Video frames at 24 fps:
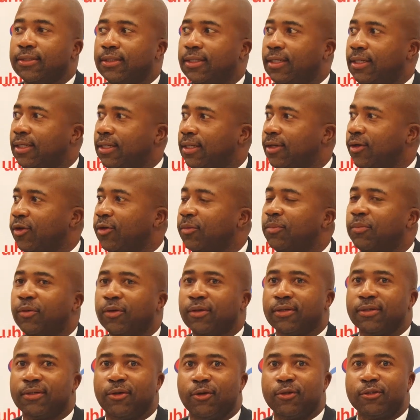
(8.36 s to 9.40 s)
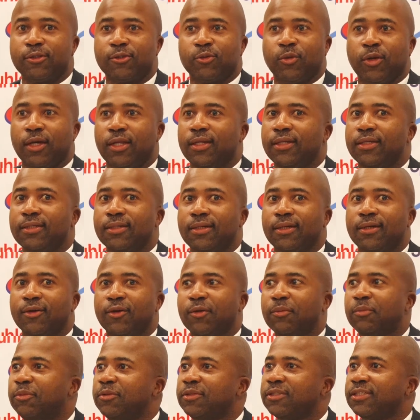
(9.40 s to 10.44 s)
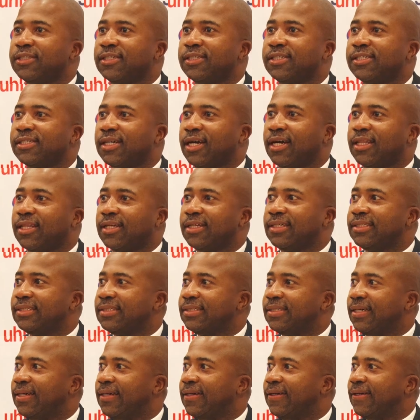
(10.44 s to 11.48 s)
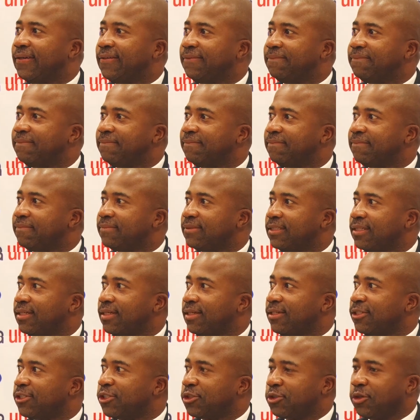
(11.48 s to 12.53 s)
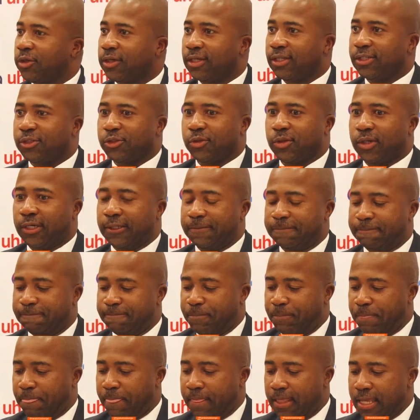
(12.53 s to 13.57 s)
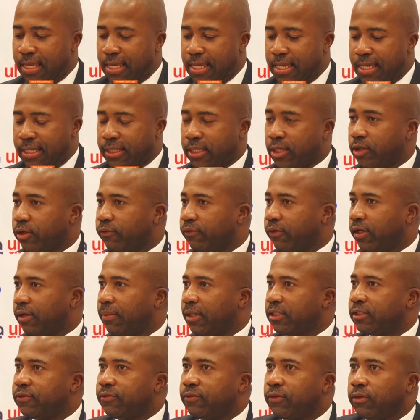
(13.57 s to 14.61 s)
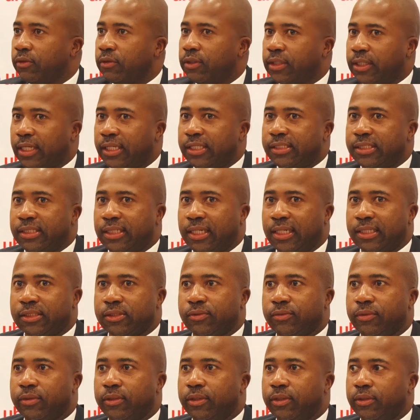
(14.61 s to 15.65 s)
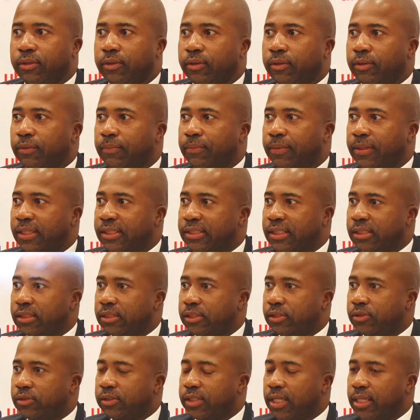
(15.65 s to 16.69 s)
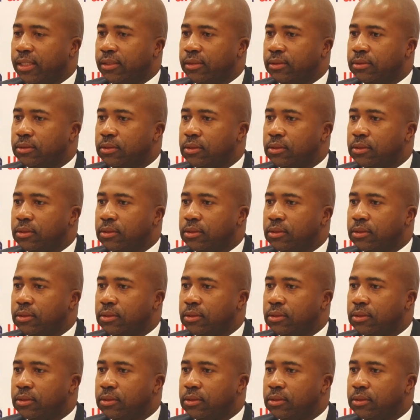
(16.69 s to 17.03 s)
I hope all goes well. I hope we see each other strong as you are. Thank you very much for gracing us with your presence today.